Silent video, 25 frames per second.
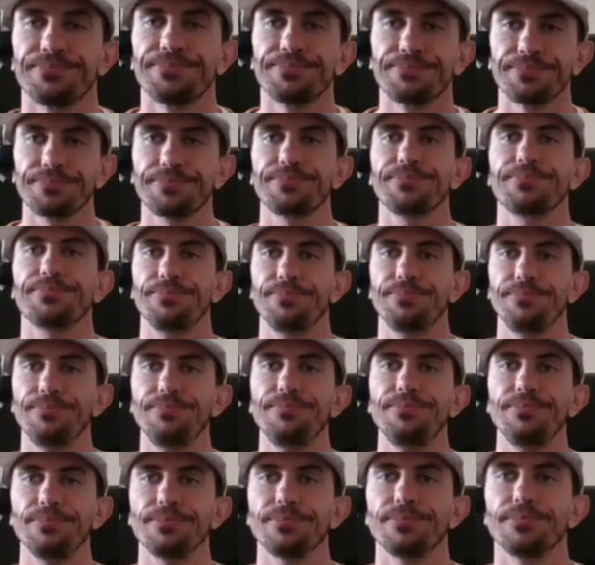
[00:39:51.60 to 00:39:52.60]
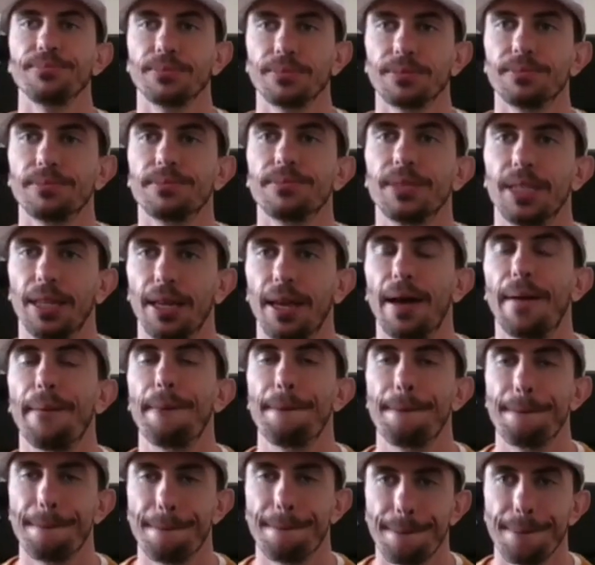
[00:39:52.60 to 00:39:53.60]
Joy. Oh, what a
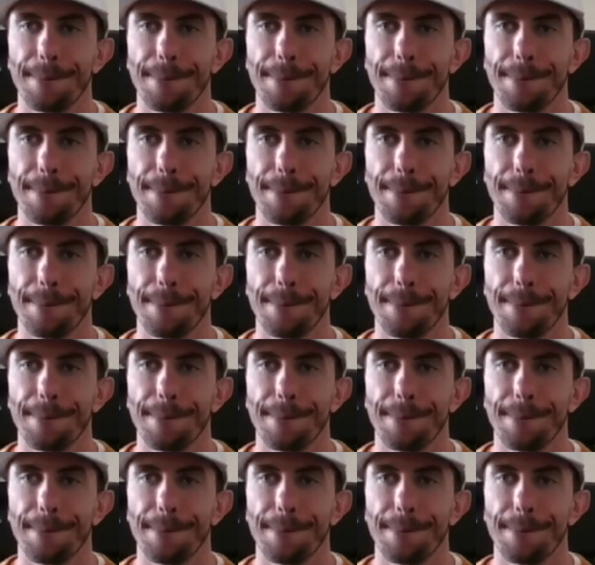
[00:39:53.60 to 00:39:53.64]
nice name.